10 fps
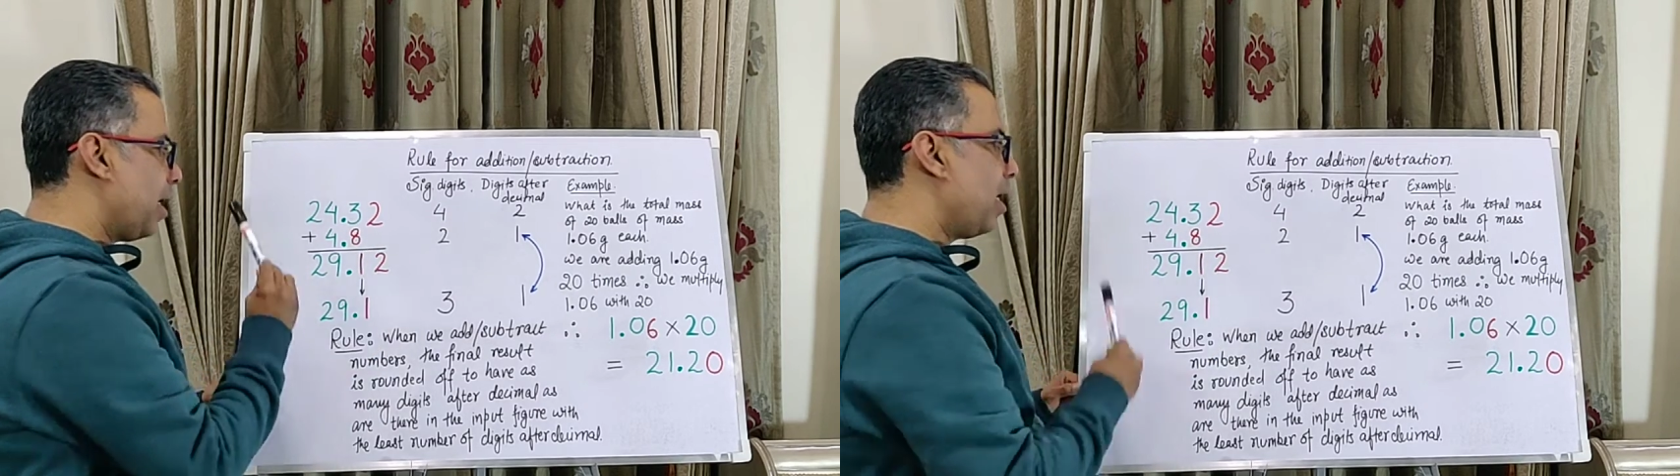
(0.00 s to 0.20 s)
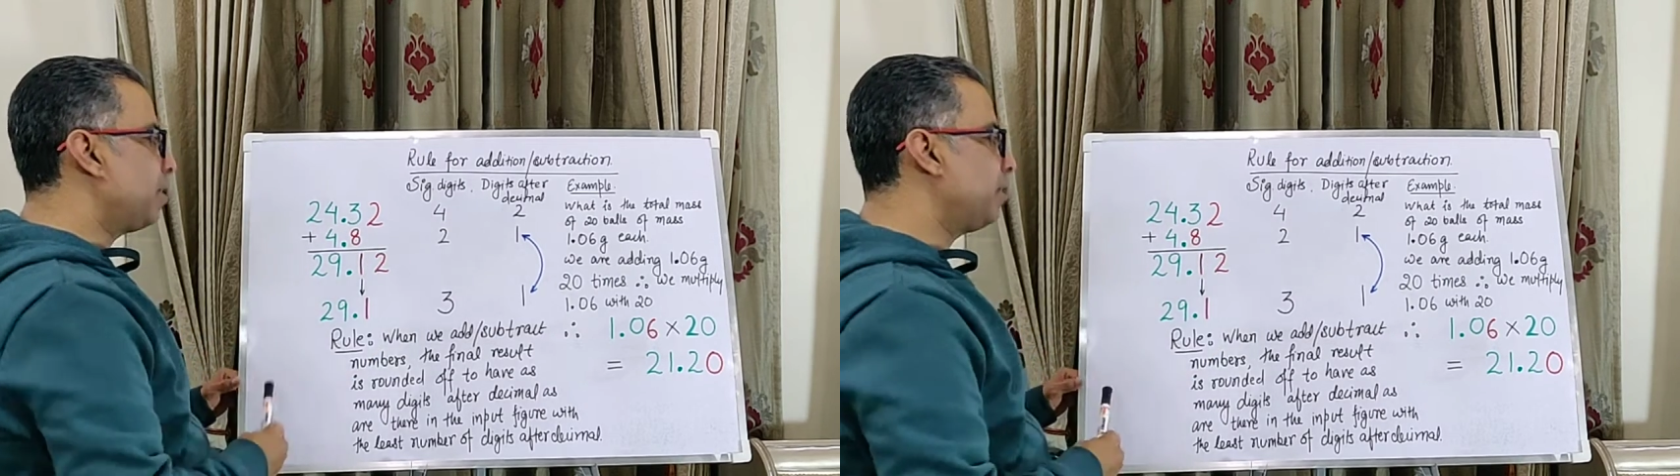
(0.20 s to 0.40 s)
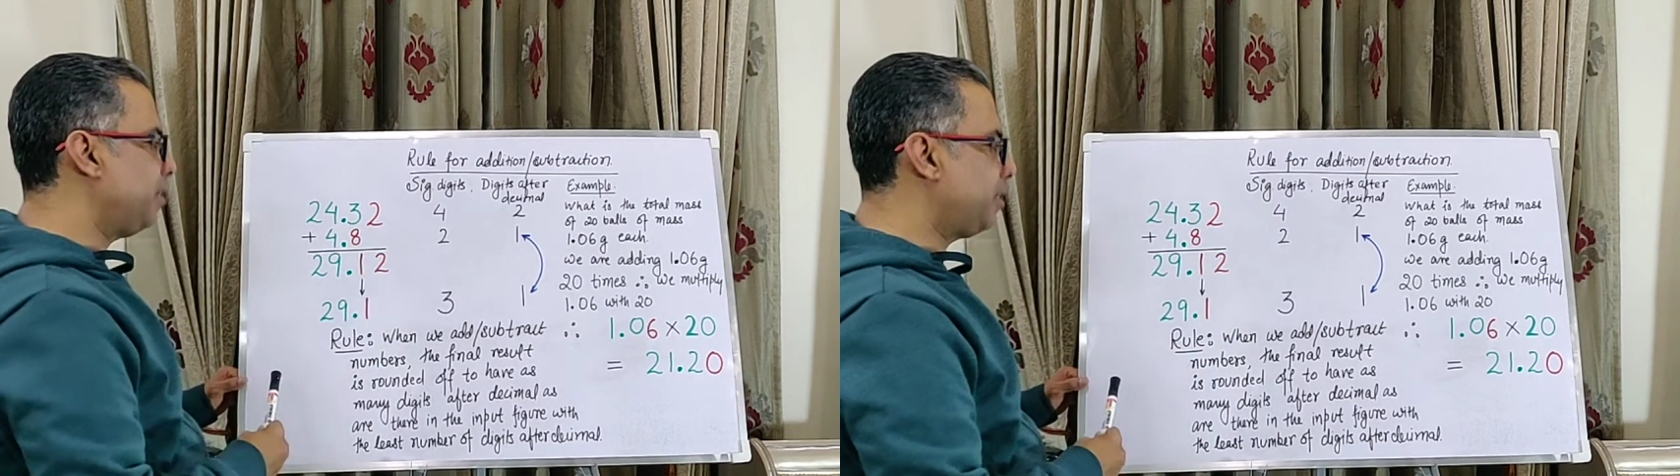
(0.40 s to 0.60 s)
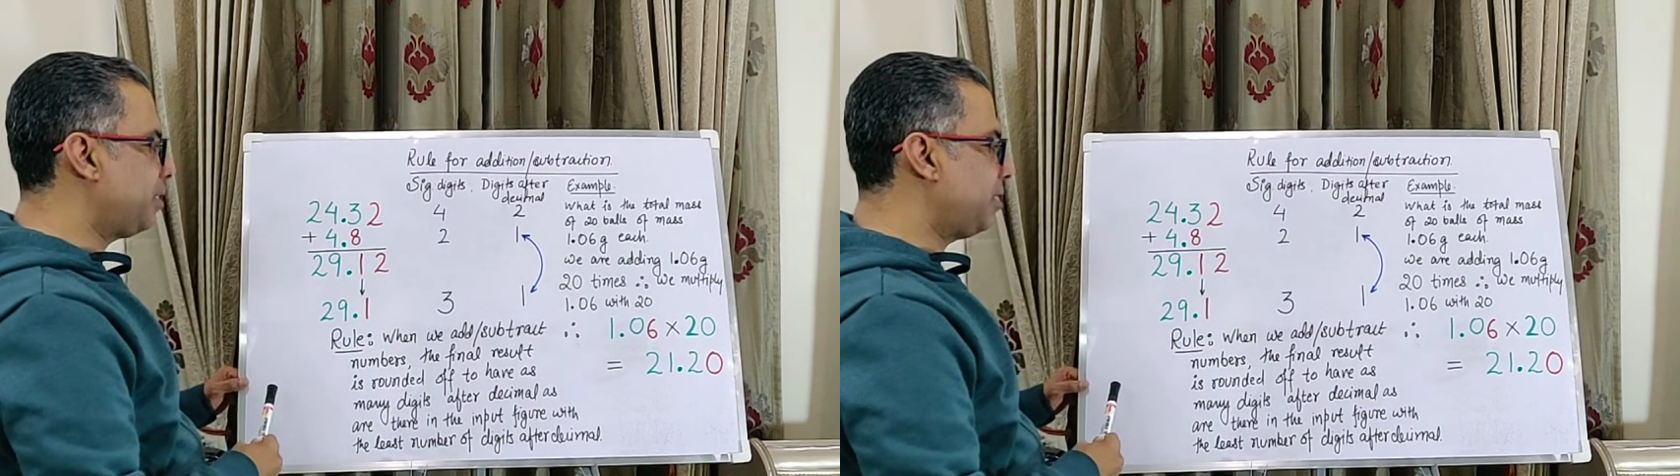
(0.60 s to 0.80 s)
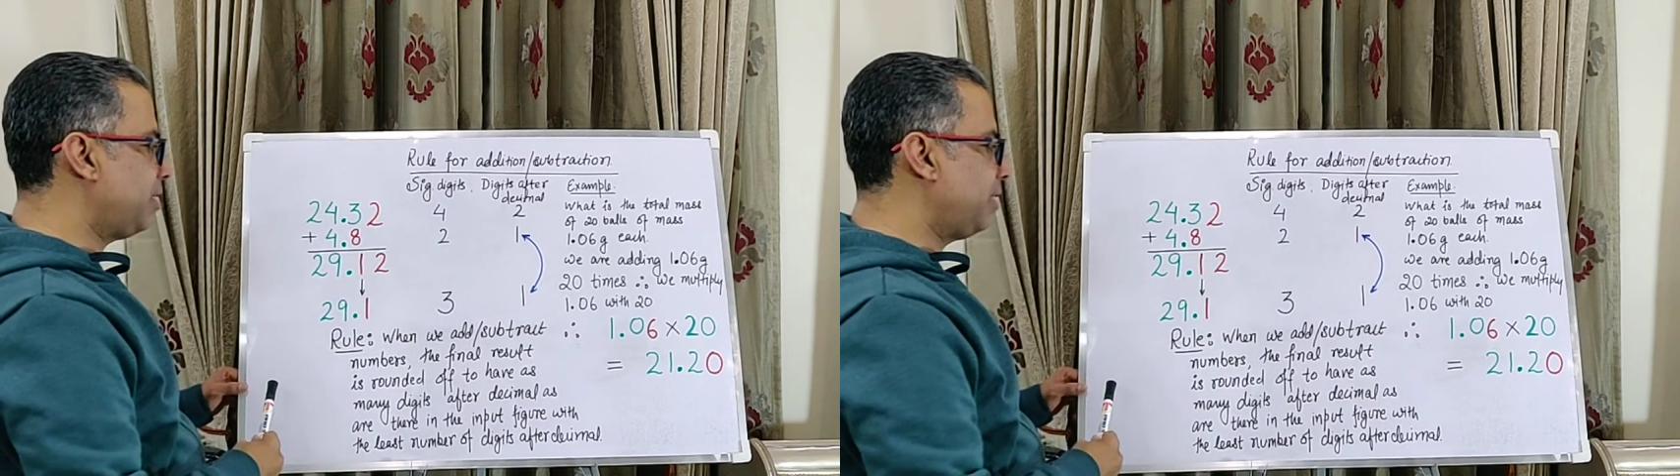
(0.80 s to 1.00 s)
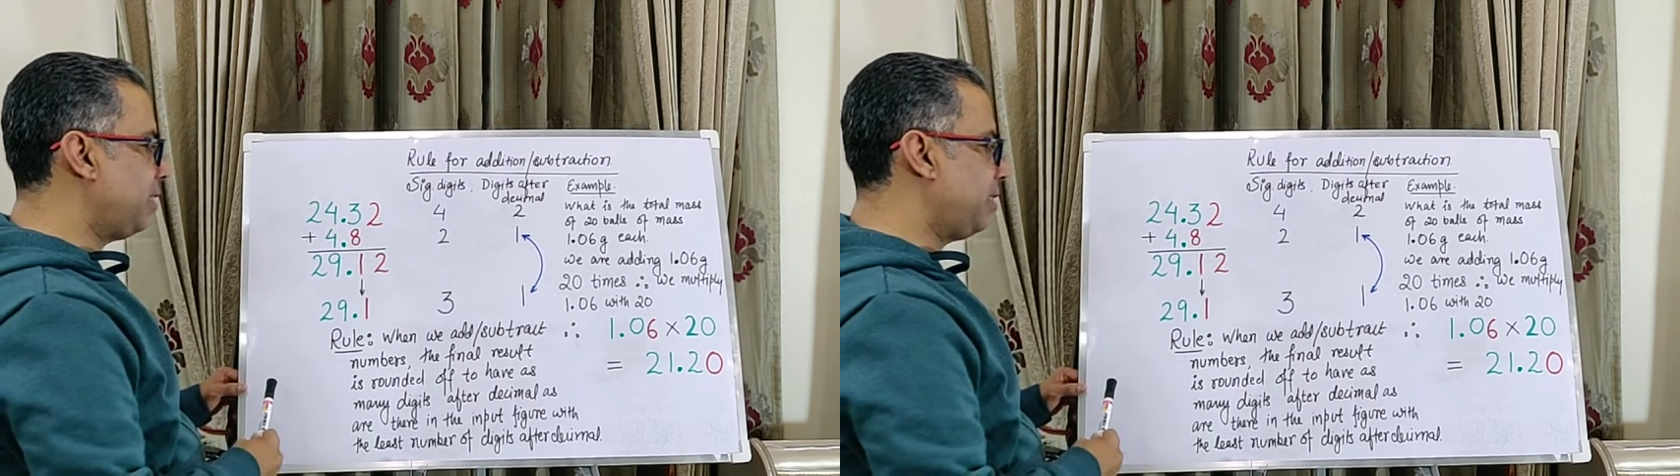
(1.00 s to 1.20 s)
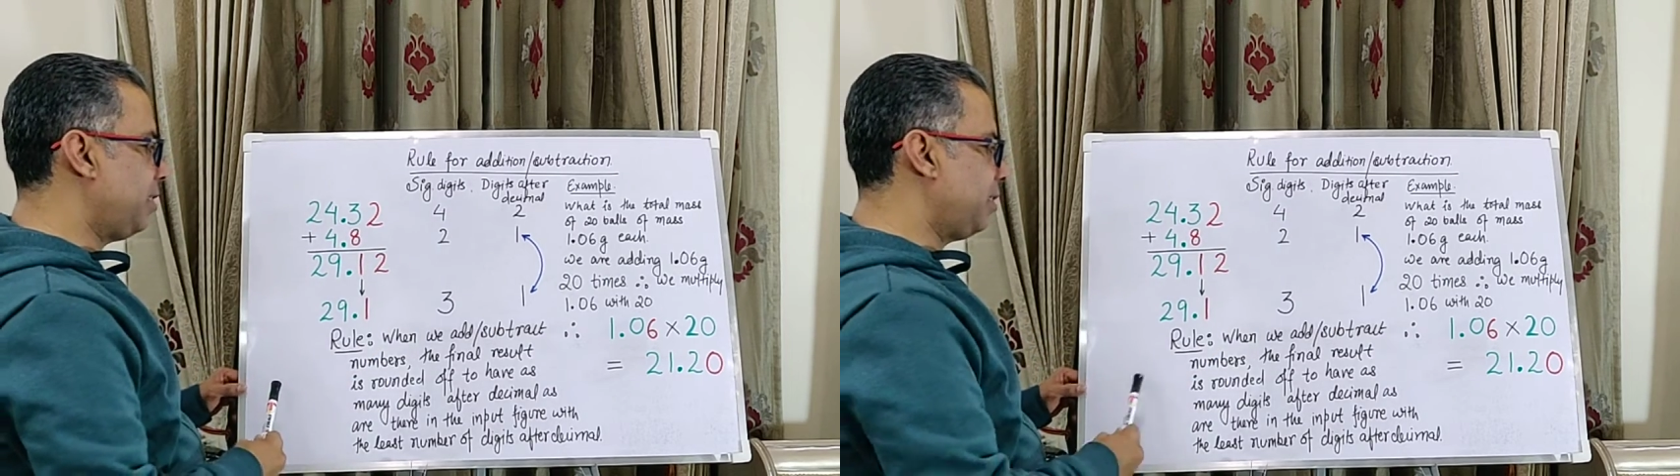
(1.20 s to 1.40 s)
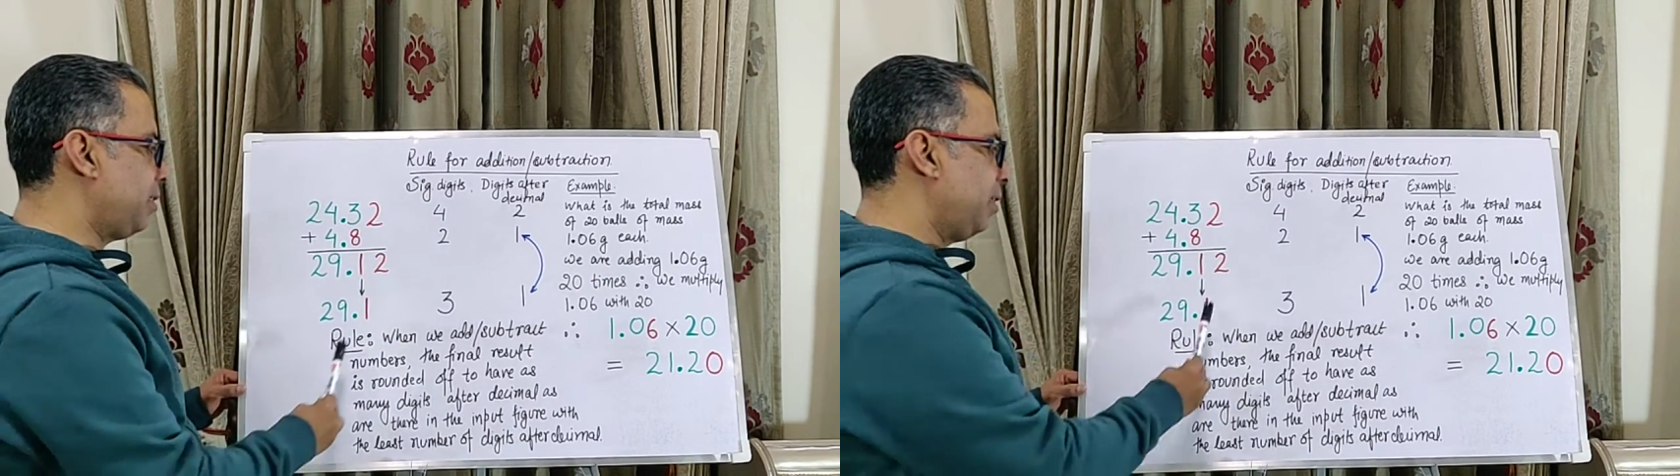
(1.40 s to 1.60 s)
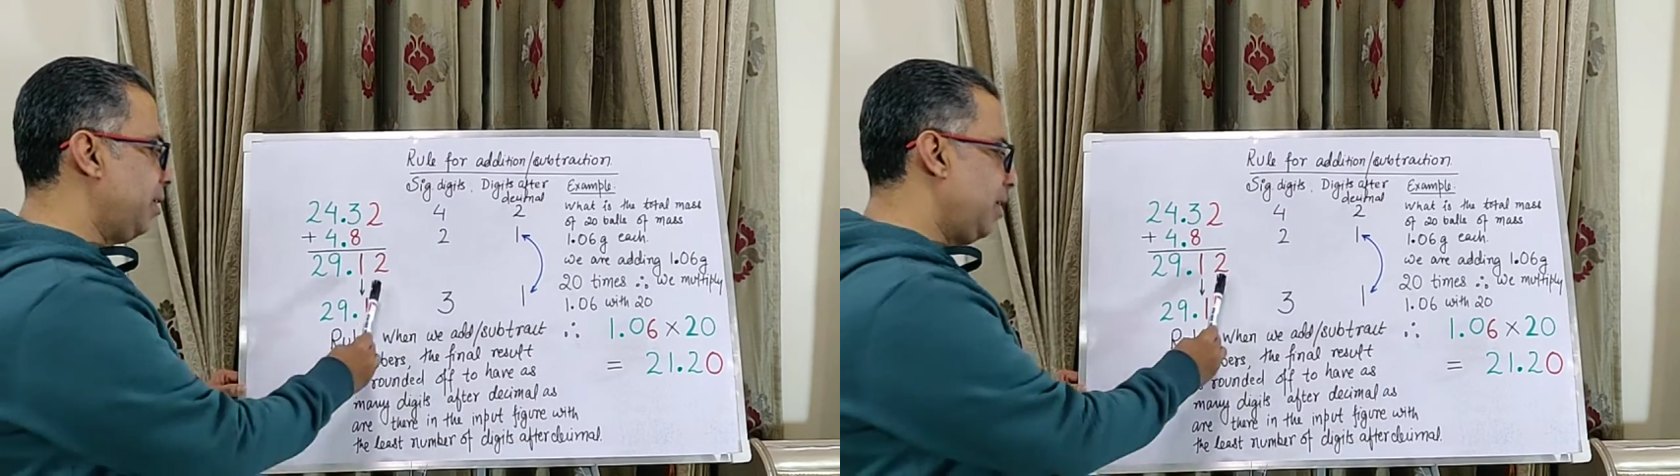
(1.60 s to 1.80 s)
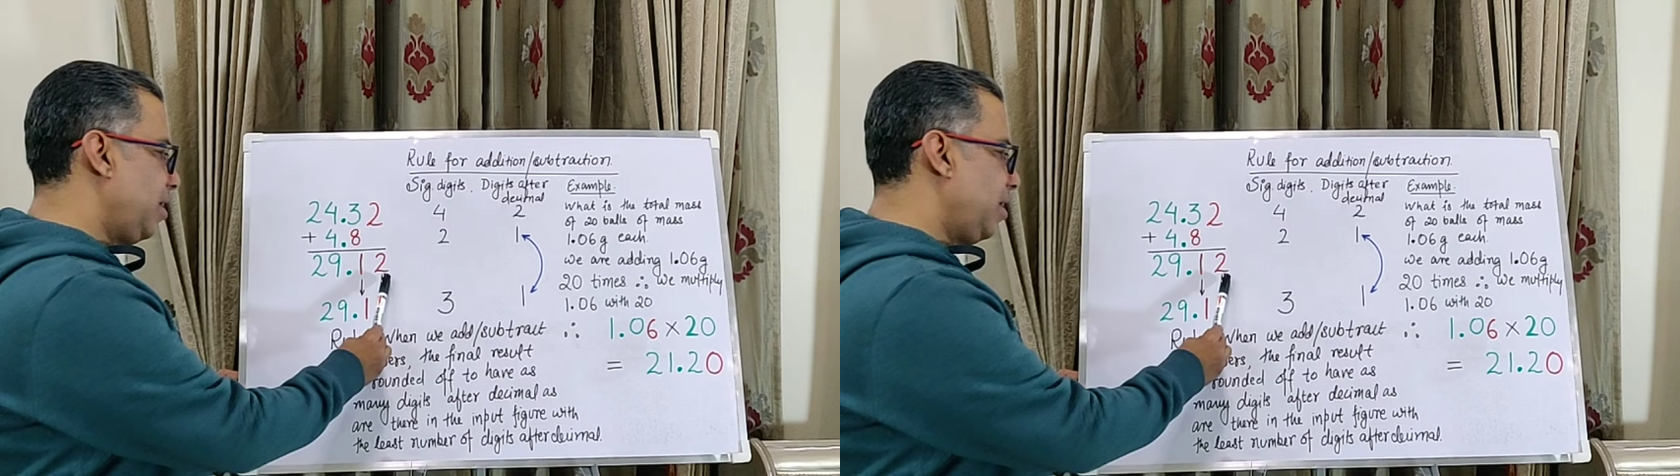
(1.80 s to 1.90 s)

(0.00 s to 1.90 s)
uncertain digits